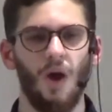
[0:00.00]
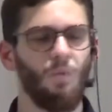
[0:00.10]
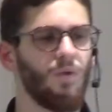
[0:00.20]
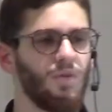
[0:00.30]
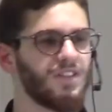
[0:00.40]

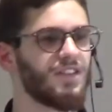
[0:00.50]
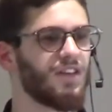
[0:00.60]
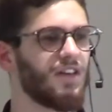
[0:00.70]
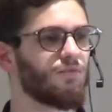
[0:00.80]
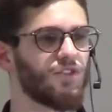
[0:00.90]
What was
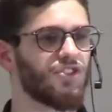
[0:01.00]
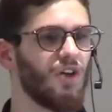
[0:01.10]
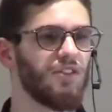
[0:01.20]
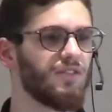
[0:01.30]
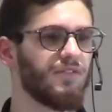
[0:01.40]
the
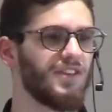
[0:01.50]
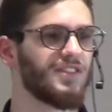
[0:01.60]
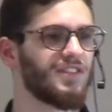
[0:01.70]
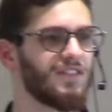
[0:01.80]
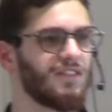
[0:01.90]
result of
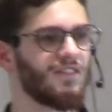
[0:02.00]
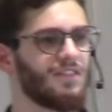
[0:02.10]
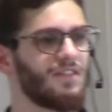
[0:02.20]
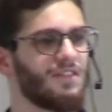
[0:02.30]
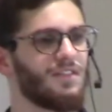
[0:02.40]
this?
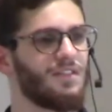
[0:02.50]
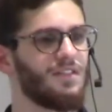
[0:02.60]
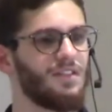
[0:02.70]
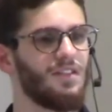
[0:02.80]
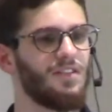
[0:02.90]

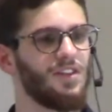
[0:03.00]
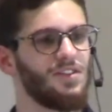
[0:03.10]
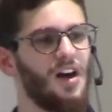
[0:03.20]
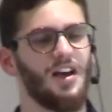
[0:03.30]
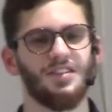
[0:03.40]

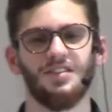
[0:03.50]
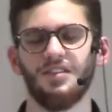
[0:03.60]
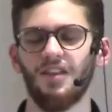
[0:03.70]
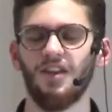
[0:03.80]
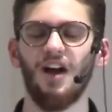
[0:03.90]

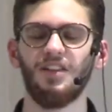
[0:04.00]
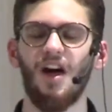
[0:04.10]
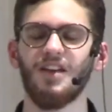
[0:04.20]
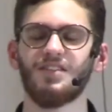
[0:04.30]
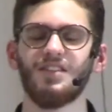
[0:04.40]
They got
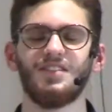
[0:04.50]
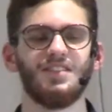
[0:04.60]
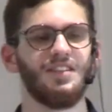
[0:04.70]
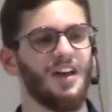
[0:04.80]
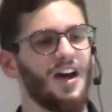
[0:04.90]
lost in
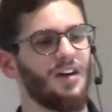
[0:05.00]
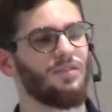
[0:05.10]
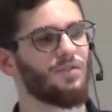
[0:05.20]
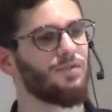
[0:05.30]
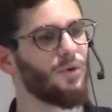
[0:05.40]
Sinai
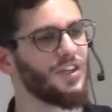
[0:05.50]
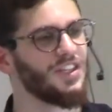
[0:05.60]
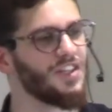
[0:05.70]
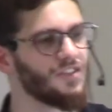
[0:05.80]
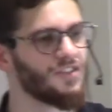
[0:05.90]
for
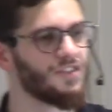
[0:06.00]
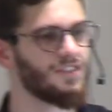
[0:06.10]
40 years.